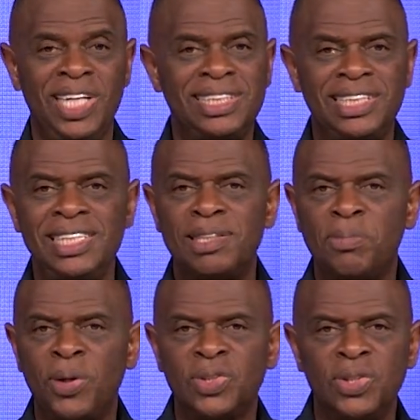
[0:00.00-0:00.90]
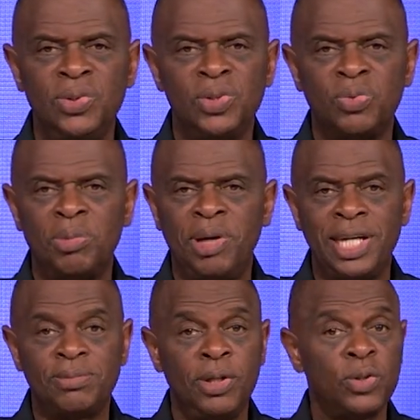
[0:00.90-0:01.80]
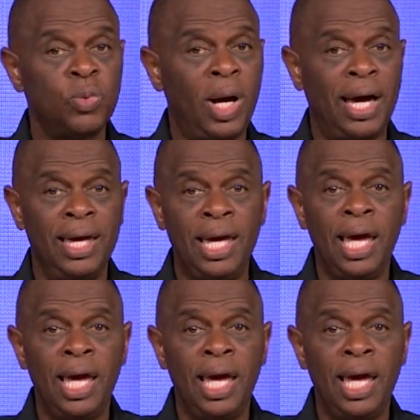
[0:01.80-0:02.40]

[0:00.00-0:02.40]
He sees the person who's rebellious, but he knows why.